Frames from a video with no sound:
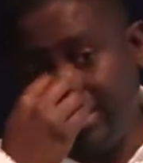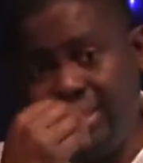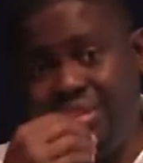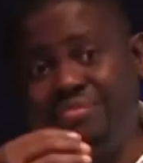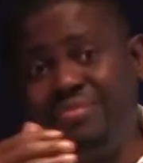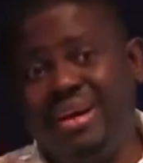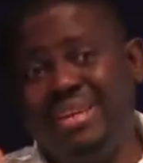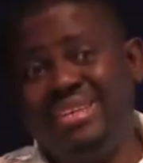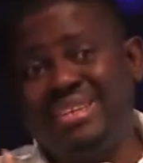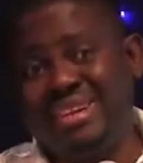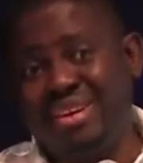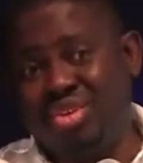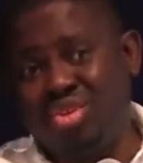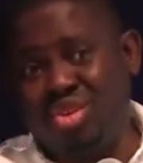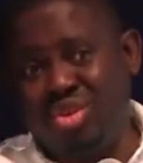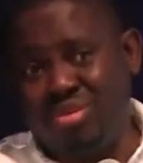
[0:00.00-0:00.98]
In fact, they
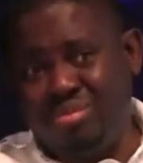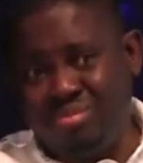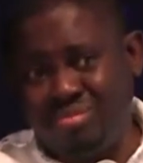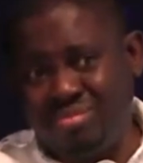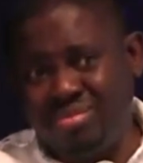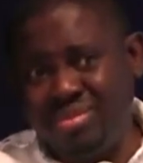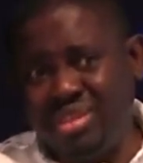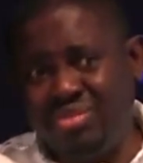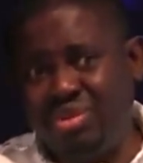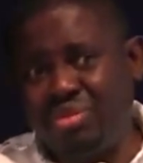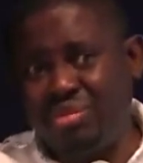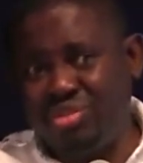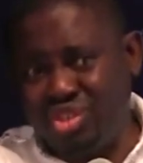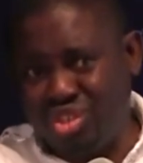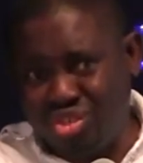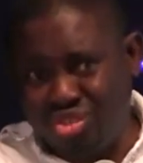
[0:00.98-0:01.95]
can come in form
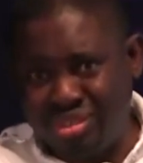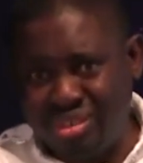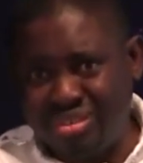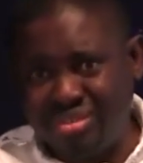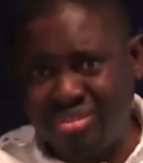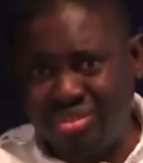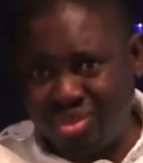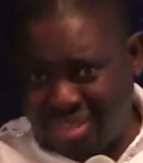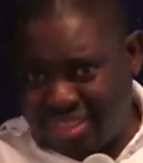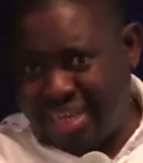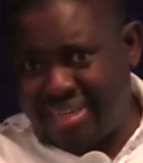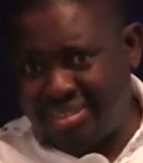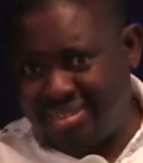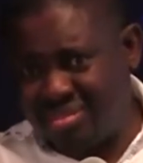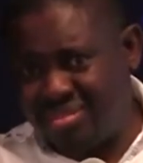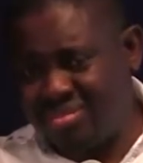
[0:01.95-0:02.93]
of children, your
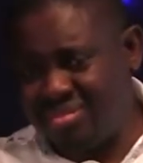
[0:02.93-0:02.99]
child.